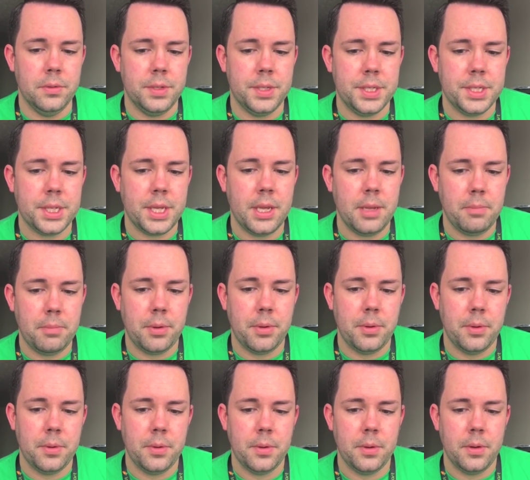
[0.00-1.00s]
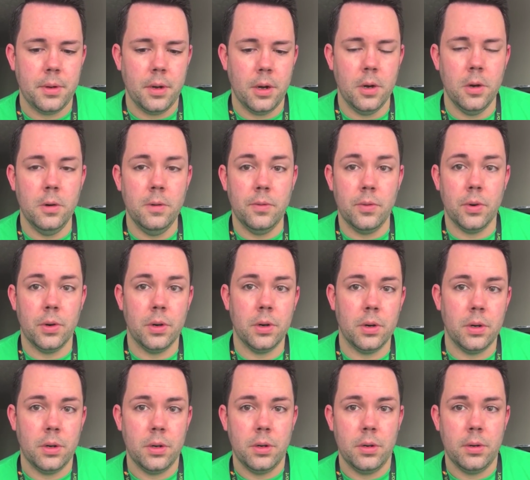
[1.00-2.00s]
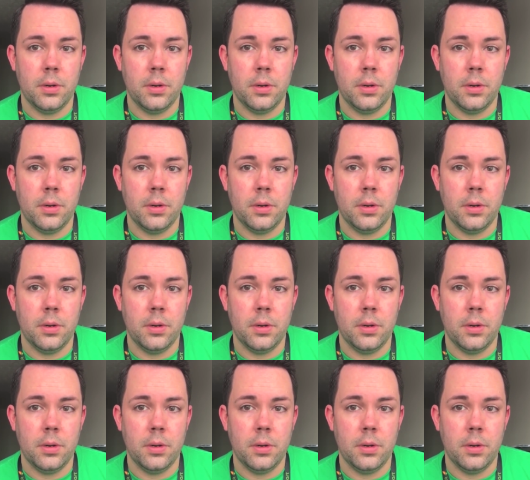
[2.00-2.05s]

skip over